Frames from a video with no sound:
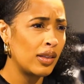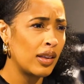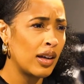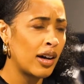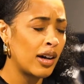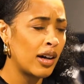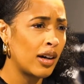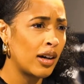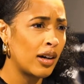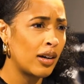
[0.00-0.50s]

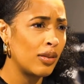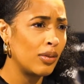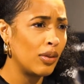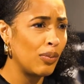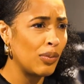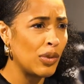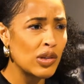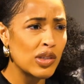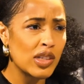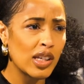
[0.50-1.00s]
the
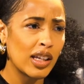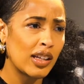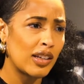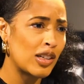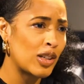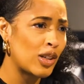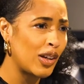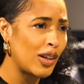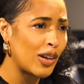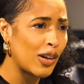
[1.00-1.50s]
music
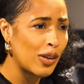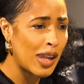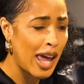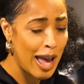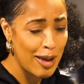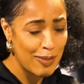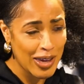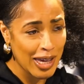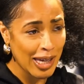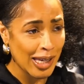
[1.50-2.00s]
industry don't
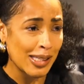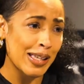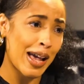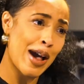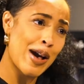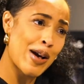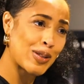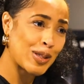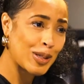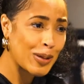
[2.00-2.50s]
like me because
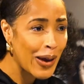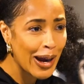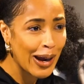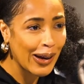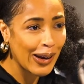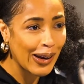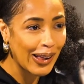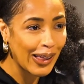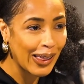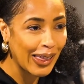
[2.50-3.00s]
I don't
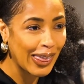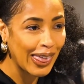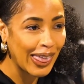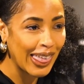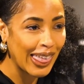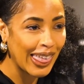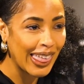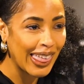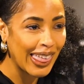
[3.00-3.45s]
twerk. Yes,